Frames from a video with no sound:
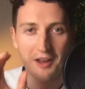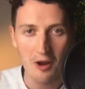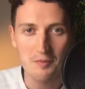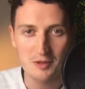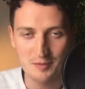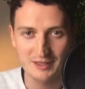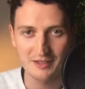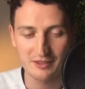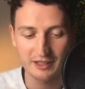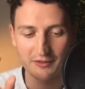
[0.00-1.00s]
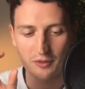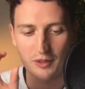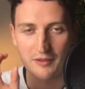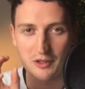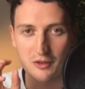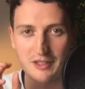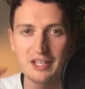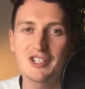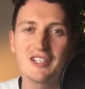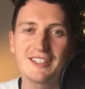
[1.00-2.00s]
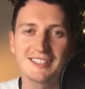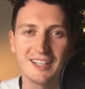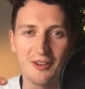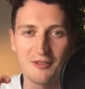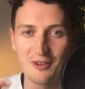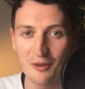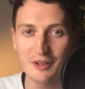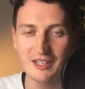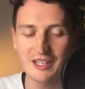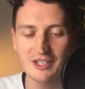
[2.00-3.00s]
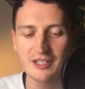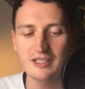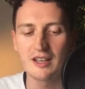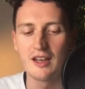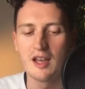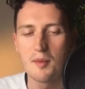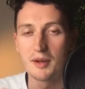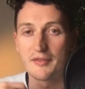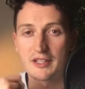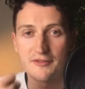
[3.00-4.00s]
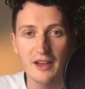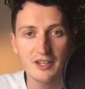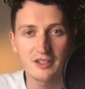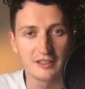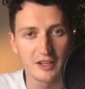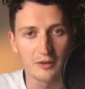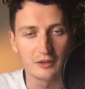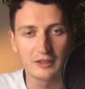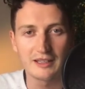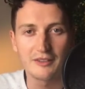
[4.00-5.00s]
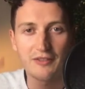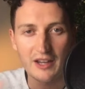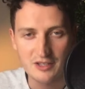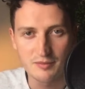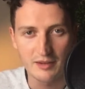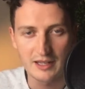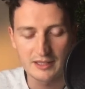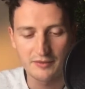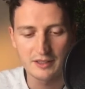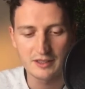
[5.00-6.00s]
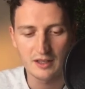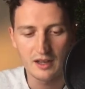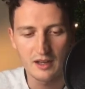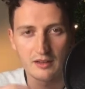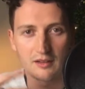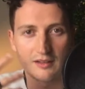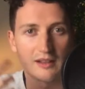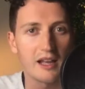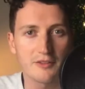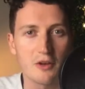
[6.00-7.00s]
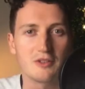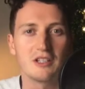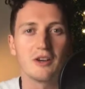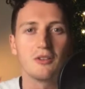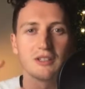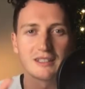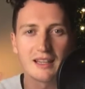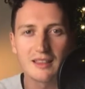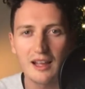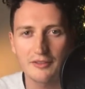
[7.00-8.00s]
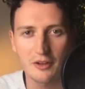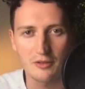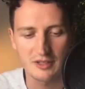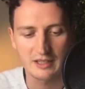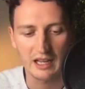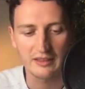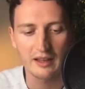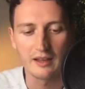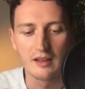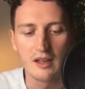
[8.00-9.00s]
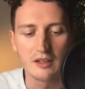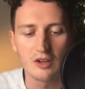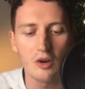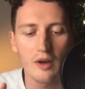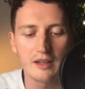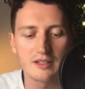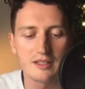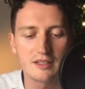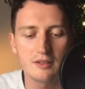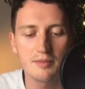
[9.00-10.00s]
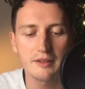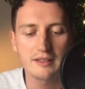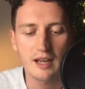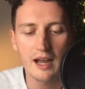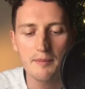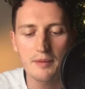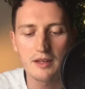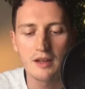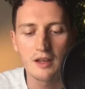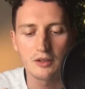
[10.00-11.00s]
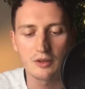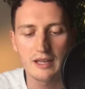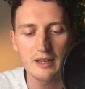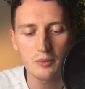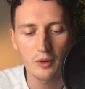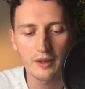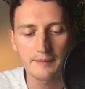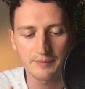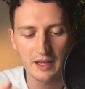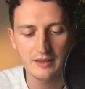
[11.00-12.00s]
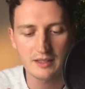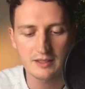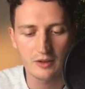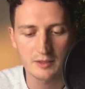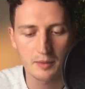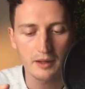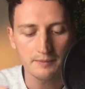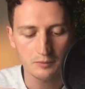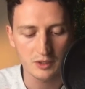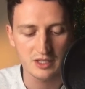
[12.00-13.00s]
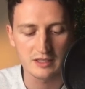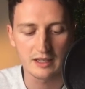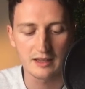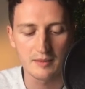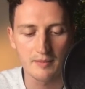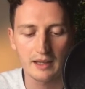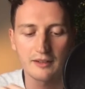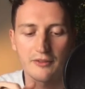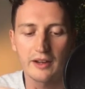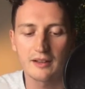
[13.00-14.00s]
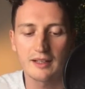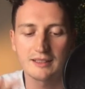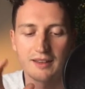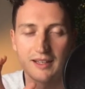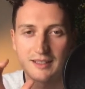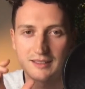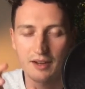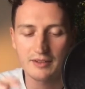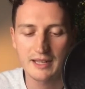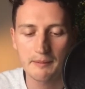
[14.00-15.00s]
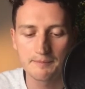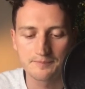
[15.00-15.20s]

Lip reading: help you specifically for whatever your niche is, because I don't know what your niche is. But if it's fashion, go and look at the fashion brands. If it's life coaching, go and look at the life coaches out there. Go and just simply type in your keyword in this search bar, which is in the magnifying glass in the Discover tab,